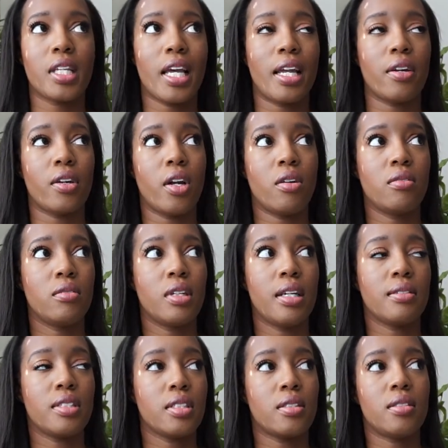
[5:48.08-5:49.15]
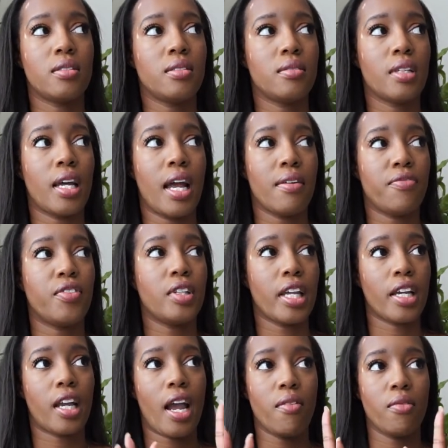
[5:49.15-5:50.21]
I don't know. I feel
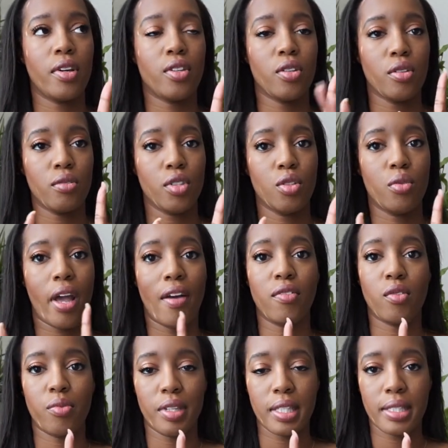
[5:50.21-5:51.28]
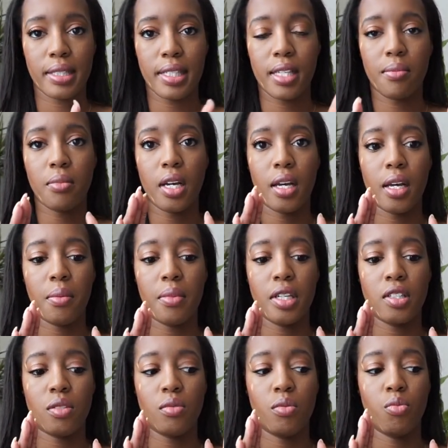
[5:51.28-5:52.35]
like I'd rather you have a Riesling.
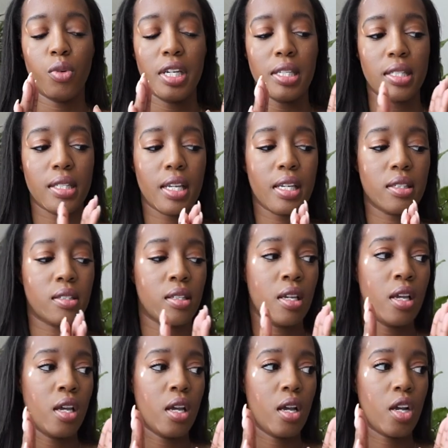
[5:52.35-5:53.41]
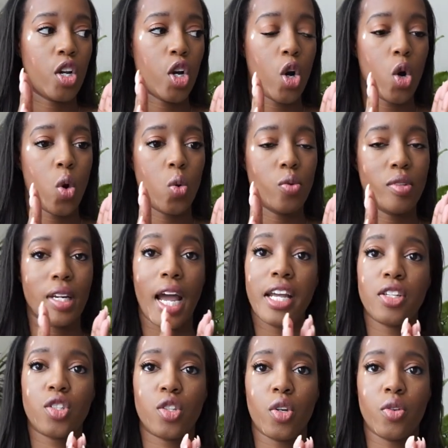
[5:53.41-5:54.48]
Rieslings go
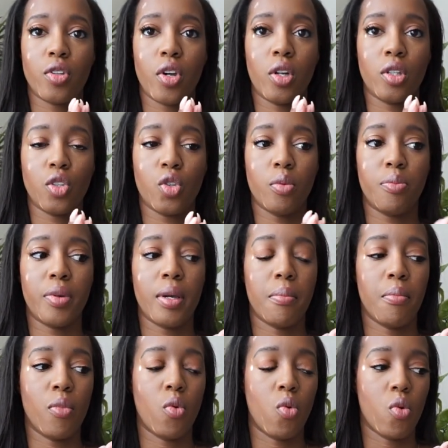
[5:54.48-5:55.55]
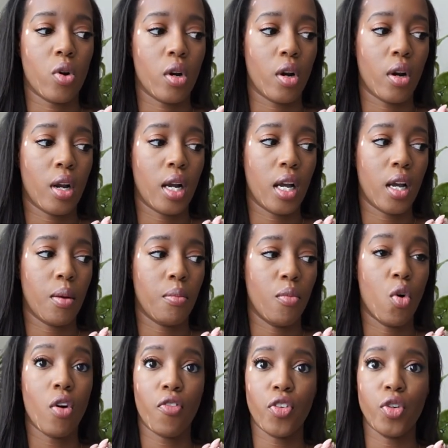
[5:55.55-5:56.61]
nicer. They're a little bit more
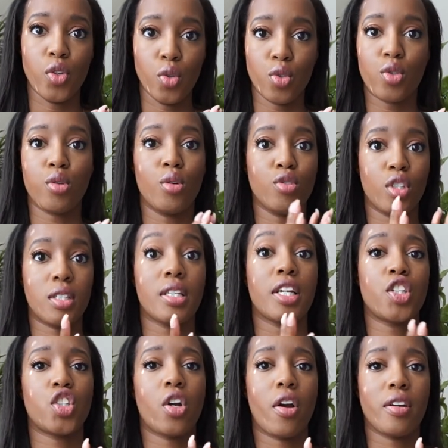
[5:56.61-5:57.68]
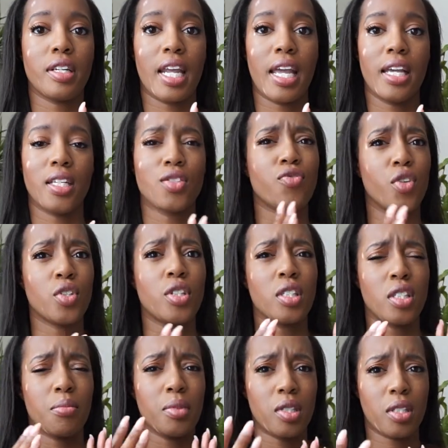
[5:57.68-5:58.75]
of a neutral, just like Chardonnay is,
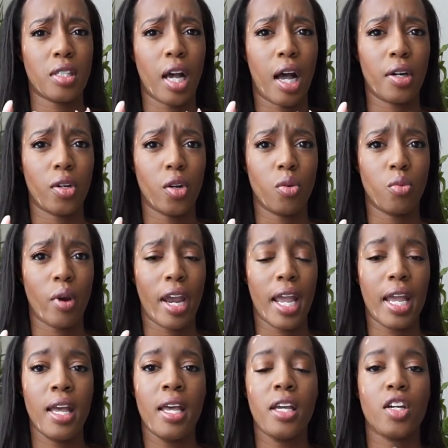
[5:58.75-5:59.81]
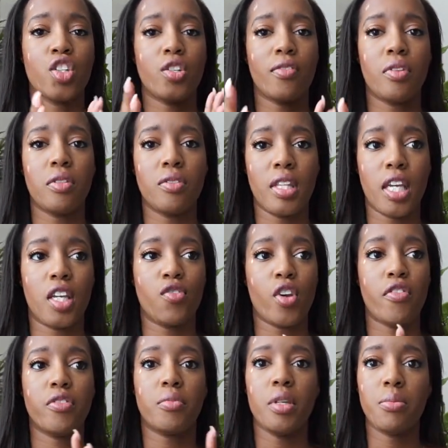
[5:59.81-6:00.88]
versus a Moscato, right? Because you have to think, if
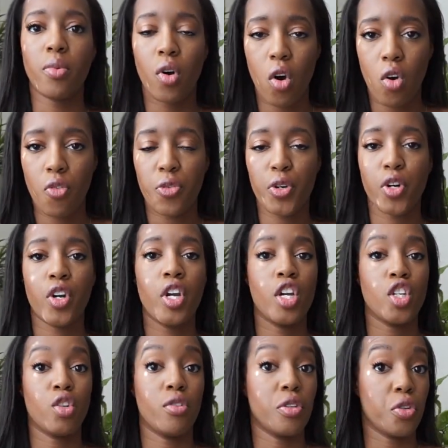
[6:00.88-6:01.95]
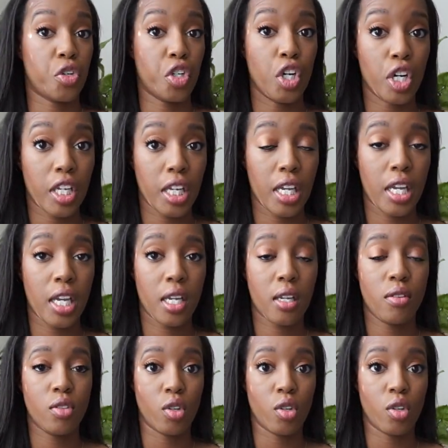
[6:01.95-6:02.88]
you're having people over, you're either cooking,